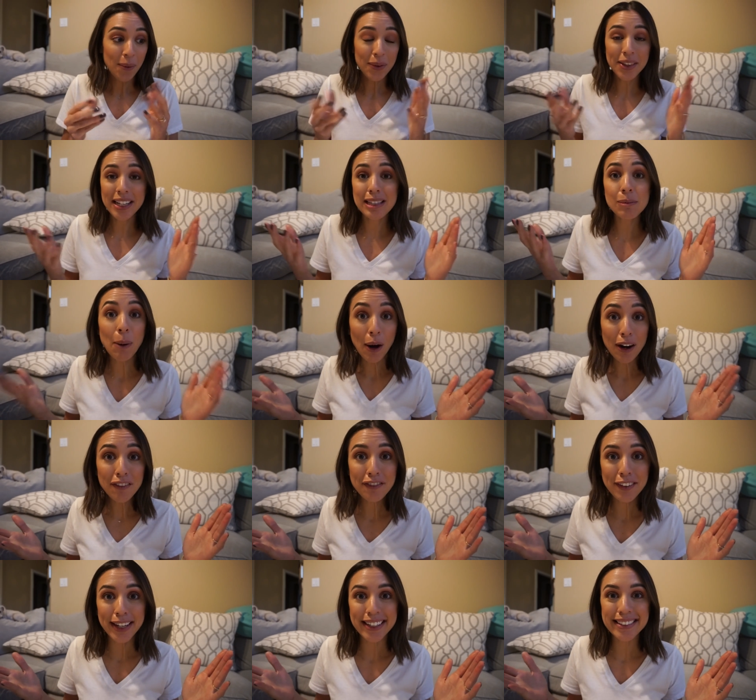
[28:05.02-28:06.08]
well, that's
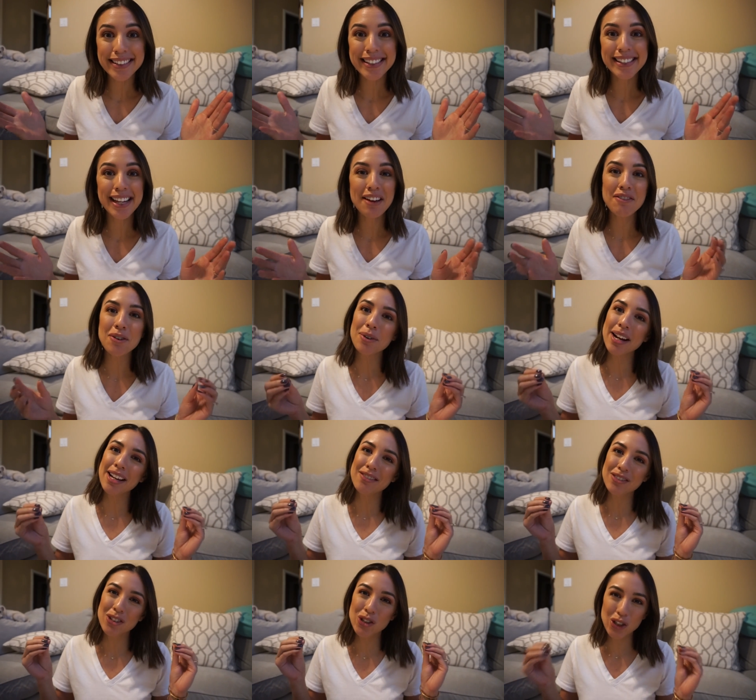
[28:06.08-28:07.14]
perfect because I've
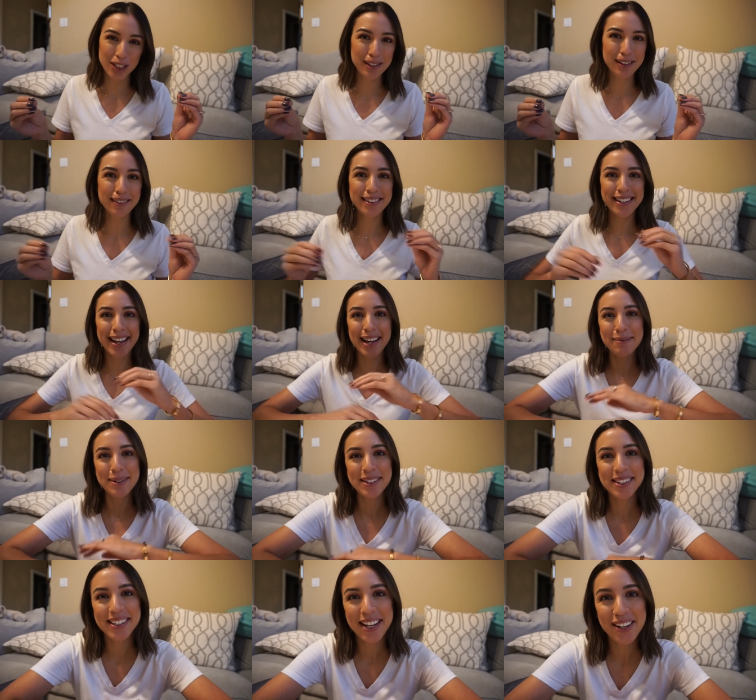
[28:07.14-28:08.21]
arrived just on time
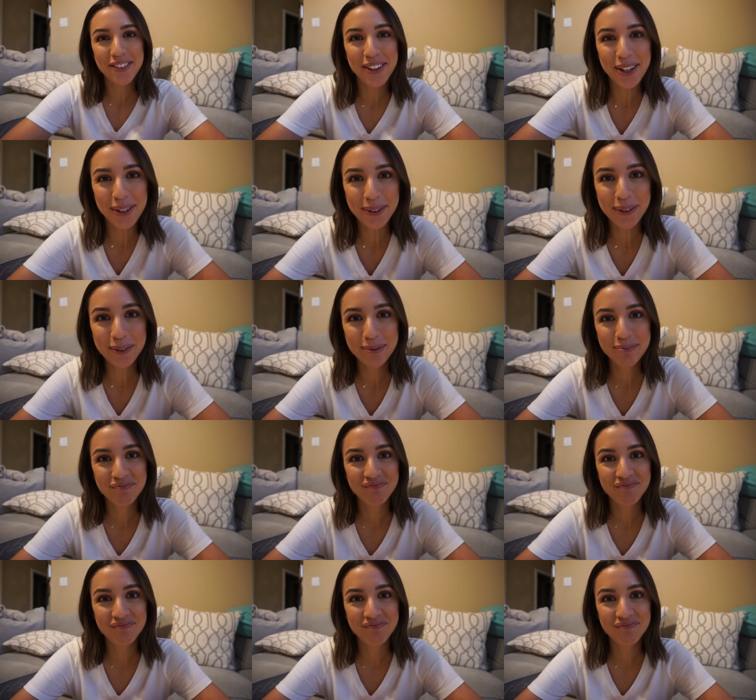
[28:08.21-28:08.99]
to save you.